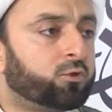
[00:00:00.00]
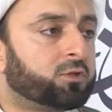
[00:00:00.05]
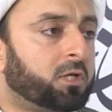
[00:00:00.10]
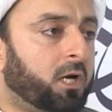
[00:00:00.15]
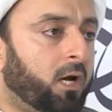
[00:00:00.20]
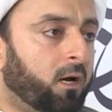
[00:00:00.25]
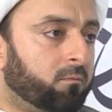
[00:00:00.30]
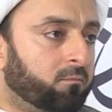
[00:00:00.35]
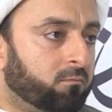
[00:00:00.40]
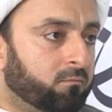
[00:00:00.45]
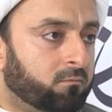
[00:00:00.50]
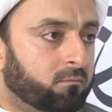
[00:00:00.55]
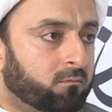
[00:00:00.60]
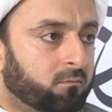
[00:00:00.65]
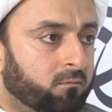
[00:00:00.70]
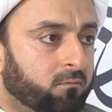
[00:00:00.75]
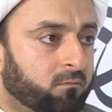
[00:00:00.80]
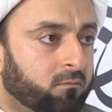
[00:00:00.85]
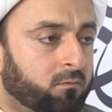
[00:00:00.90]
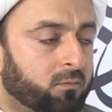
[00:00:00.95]
mustahab.
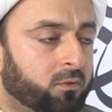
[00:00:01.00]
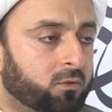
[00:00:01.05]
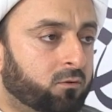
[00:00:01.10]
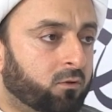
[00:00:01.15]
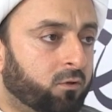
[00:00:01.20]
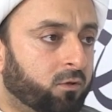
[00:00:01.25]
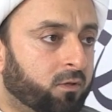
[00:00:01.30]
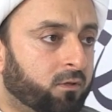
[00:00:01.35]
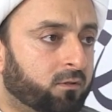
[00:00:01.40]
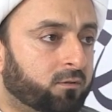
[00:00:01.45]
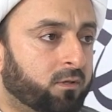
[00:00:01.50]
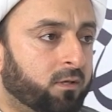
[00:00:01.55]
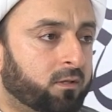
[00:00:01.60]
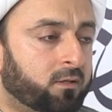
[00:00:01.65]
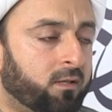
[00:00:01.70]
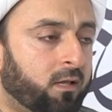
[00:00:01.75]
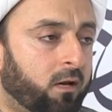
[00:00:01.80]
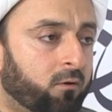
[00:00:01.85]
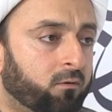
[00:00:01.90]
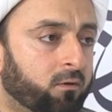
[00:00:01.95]
So you can say
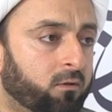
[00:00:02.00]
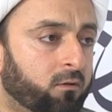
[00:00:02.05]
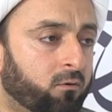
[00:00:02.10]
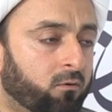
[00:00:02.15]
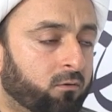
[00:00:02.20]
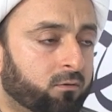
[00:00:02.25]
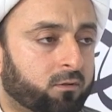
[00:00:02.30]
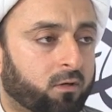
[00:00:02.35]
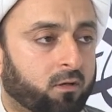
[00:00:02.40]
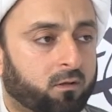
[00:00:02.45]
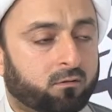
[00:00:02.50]
it loudly or